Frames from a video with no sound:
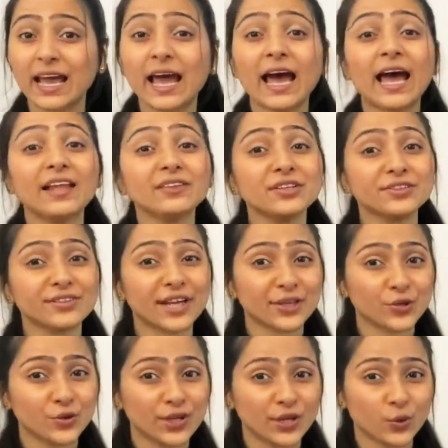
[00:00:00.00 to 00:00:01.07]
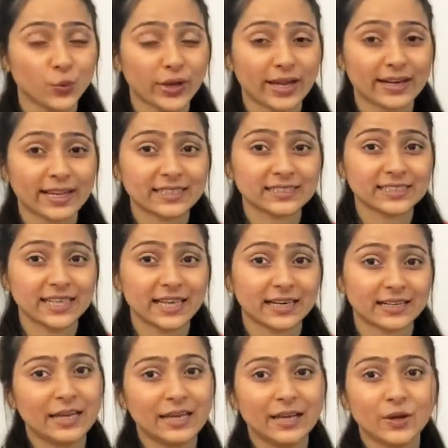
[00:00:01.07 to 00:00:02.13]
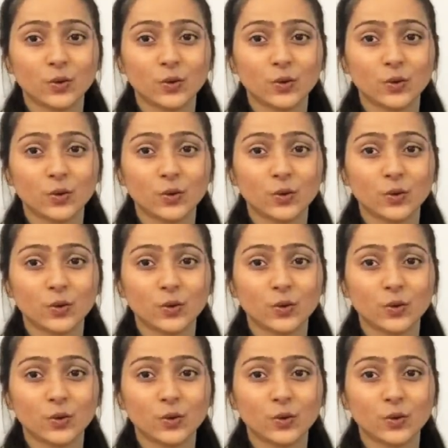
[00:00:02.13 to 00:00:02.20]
and the regular wear and tear,